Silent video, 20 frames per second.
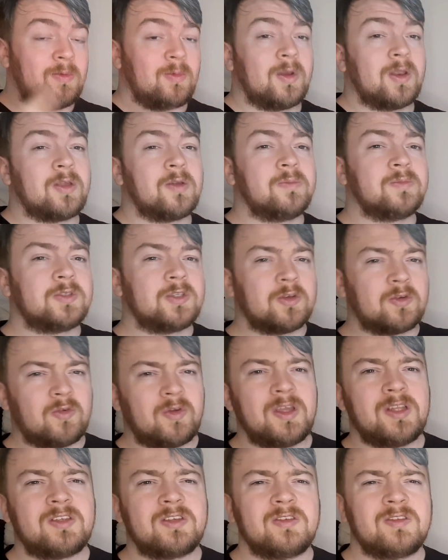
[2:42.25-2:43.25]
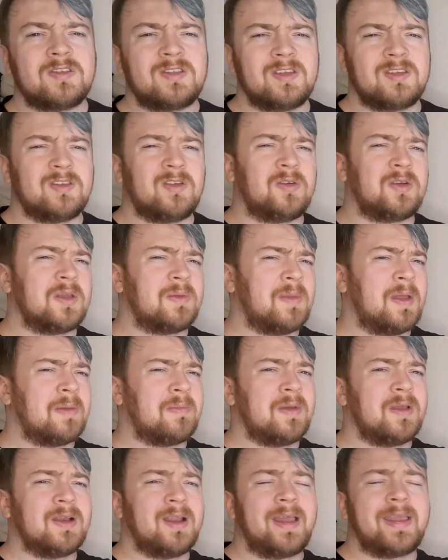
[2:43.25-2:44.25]
When it comes to creatures, there's only
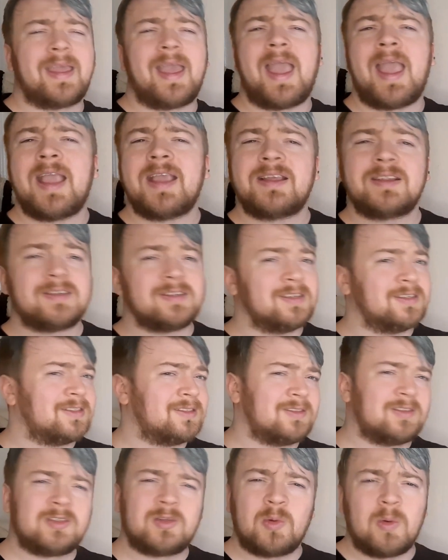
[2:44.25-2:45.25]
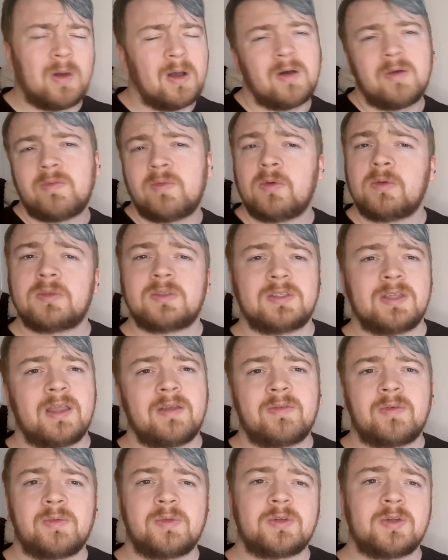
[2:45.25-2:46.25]
maybe like 8 to 12, we'll say
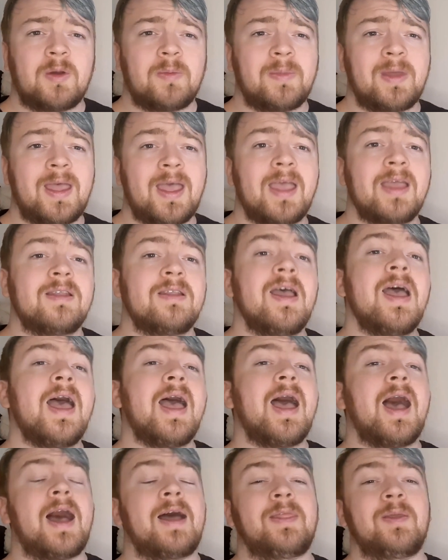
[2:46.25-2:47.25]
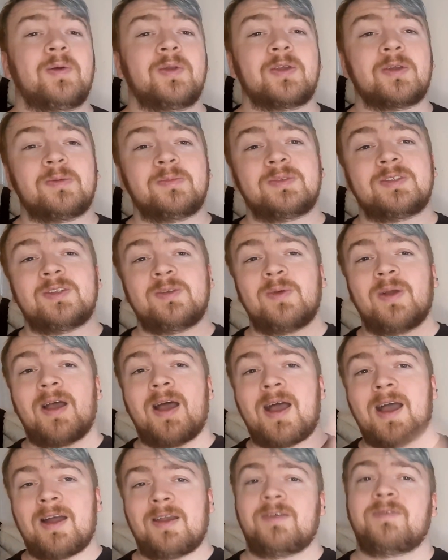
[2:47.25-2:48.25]
from the top of my head. And then when it comes to
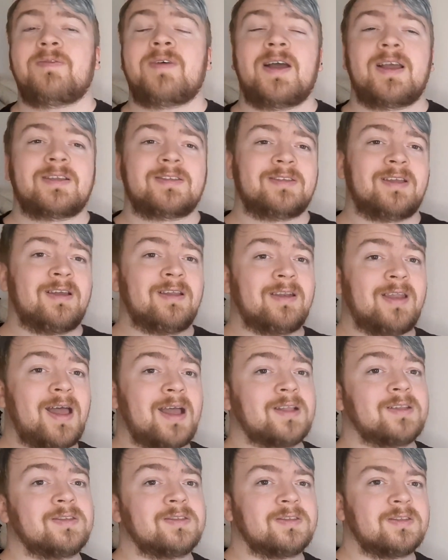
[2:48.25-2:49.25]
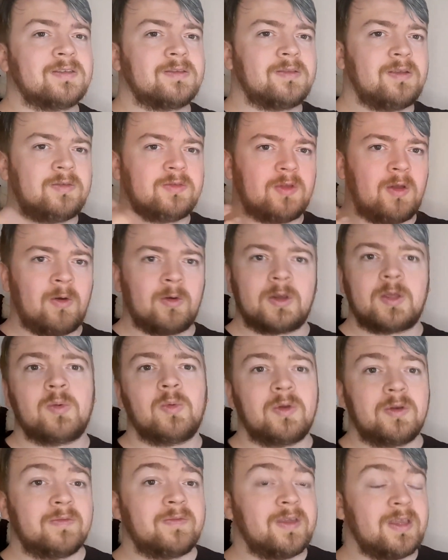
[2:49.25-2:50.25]
artifacts and lands, there's only
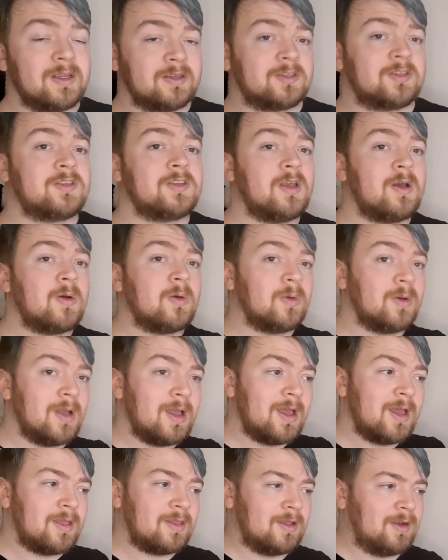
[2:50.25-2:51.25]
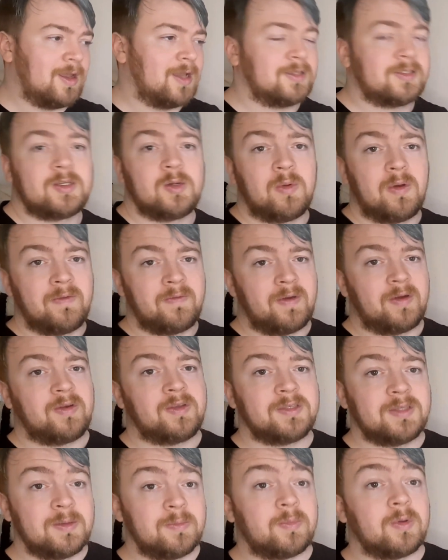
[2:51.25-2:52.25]
1 of each, so the last 2 are very
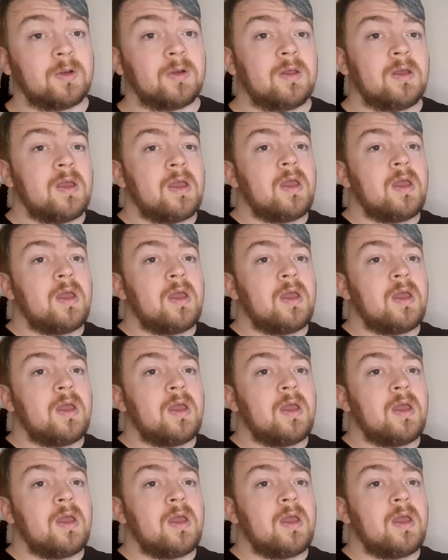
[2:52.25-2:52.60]
simple.